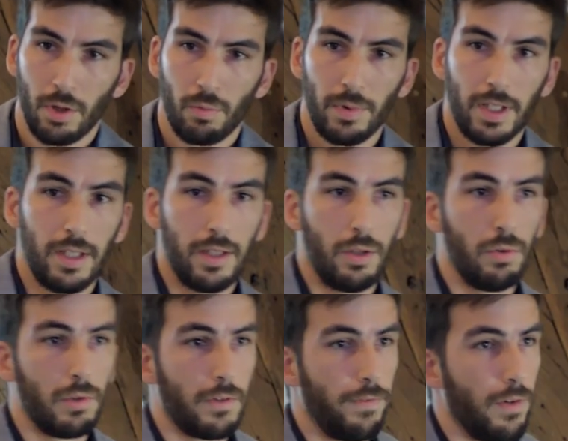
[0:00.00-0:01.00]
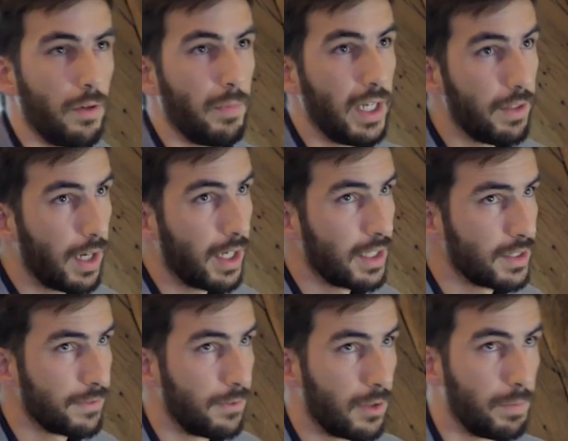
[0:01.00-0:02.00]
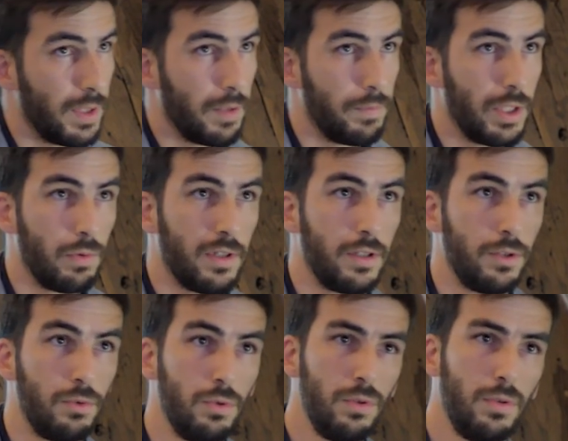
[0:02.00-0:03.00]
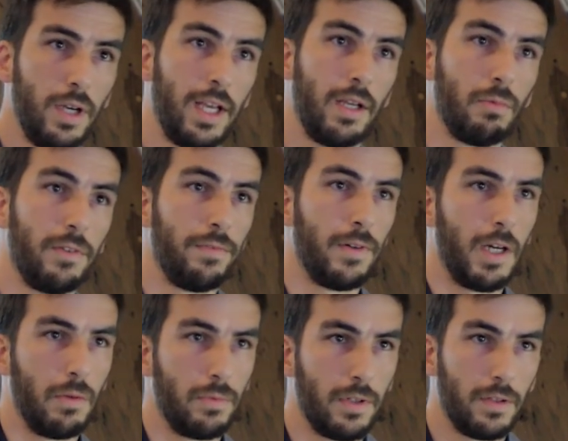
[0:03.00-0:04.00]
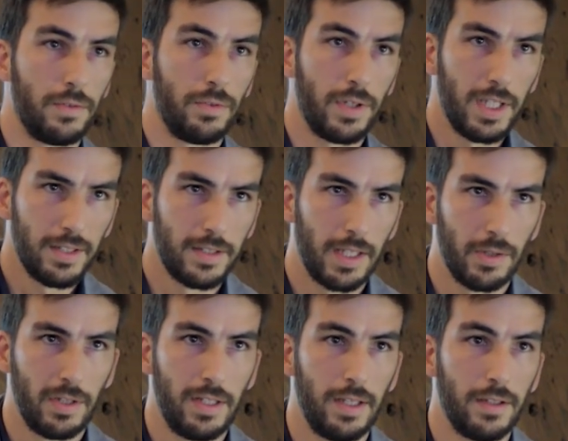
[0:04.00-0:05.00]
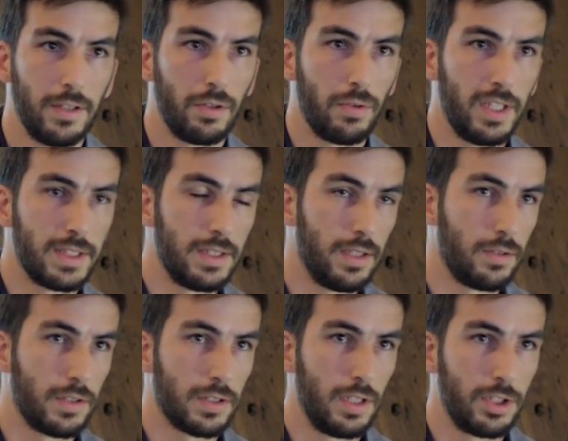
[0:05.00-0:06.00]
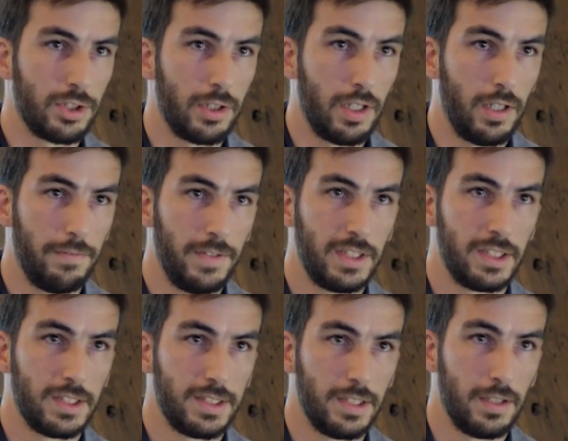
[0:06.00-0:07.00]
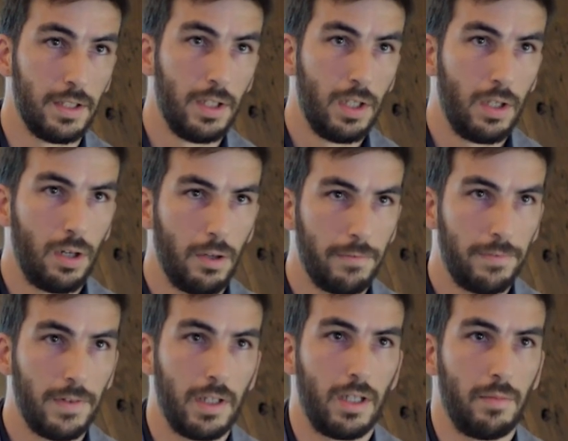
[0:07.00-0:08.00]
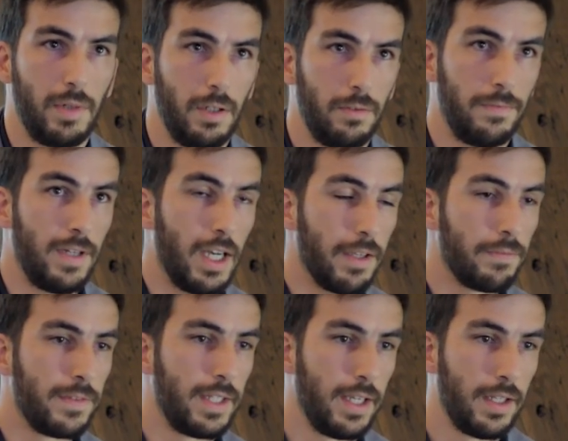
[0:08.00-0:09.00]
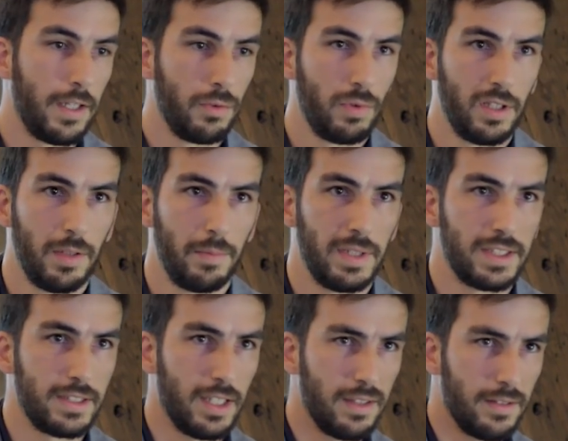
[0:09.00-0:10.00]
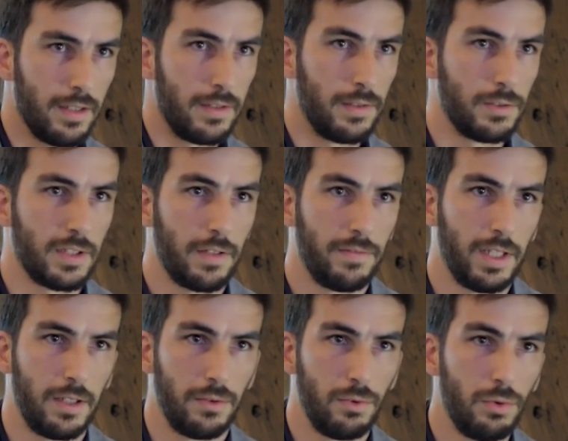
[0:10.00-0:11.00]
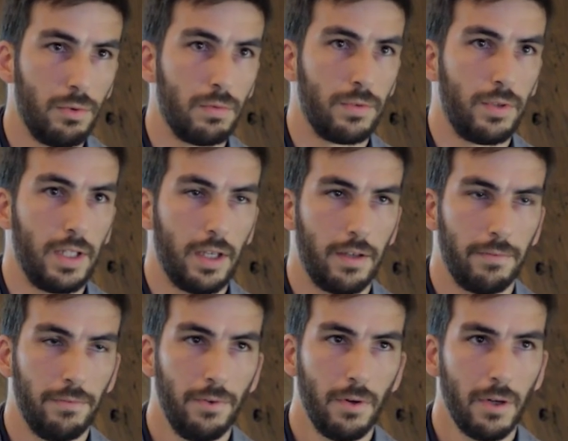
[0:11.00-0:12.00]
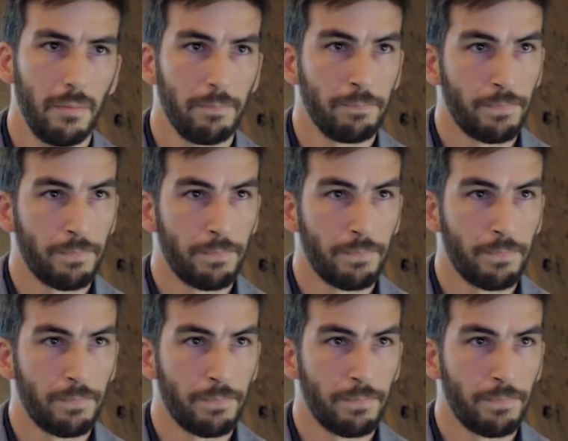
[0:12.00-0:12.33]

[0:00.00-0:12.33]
We look for many variants for PMP22, and we found 3 that decrease the translational efficiency of about 5, 10, and 20%, and those are variant 2, 3, and 4.